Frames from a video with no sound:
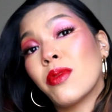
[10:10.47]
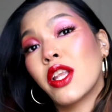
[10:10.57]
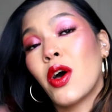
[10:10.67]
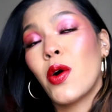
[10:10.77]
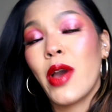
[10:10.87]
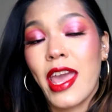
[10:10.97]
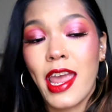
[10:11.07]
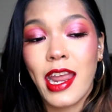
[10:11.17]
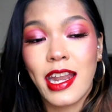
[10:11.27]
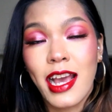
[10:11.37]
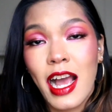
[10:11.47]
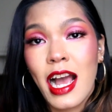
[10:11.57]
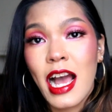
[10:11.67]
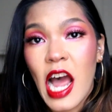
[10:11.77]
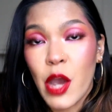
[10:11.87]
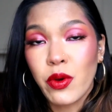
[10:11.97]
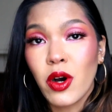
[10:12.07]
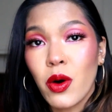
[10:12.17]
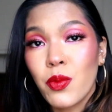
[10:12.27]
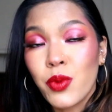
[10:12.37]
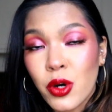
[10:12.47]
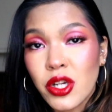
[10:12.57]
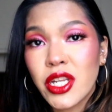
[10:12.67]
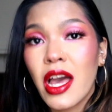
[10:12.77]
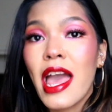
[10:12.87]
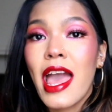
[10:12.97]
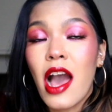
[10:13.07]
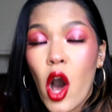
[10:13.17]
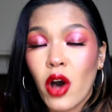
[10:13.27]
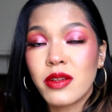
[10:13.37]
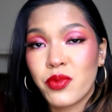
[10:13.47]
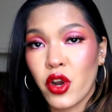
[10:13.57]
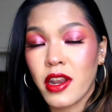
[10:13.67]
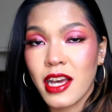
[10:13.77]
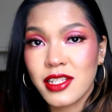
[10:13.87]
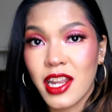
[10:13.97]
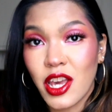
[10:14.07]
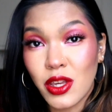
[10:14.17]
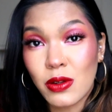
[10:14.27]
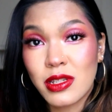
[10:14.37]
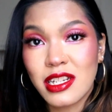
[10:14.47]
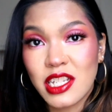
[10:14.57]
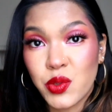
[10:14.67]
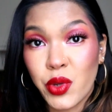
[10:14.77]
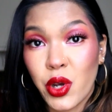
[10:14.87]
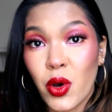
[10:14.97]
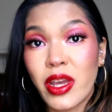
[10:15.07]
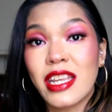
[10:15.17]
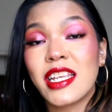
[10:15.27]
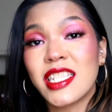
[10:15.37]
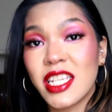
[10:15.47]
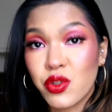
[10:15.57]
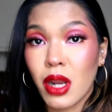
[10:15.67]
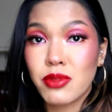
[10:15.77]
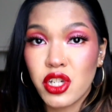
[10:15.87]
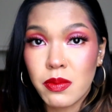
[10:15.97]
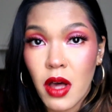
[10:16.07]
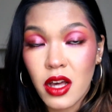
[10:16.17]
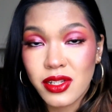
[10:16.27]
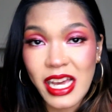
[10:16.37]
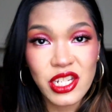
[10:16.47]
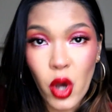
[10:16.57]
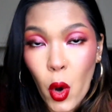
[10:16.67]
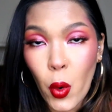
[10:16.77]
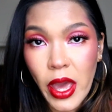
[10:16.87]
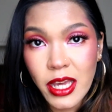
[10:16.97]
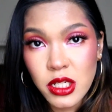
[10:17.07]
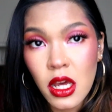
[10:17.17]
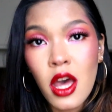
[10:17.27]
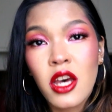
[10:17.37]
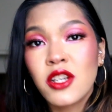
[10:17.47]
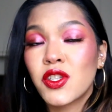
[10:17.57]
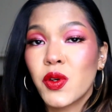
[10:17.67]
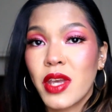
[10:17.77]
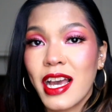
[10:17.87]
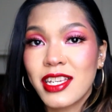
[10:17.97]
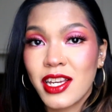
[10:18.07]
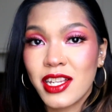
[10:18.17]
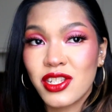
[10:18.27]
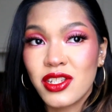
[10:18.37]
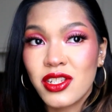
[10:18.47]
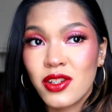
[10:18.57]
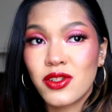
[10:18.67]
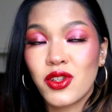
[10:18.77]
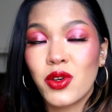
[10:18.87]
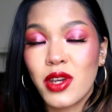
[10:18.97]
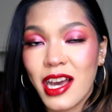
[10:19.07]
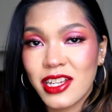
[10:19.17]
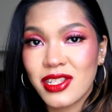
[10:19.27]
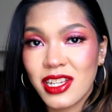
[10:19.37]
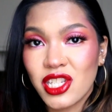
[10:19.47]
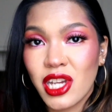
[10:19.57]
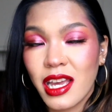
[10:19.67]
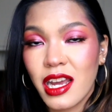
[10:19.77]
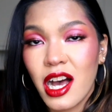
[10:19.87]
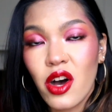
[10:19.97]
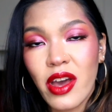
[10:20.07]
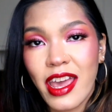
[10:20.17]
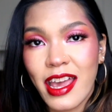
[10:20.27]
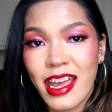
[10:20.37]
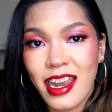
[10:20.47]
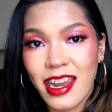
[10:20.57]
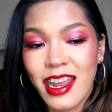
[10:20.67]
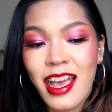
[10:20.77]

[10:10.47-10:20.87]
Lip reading: below, and I will put all the products that I use in this video in the description box as always, so you guys can check it out. And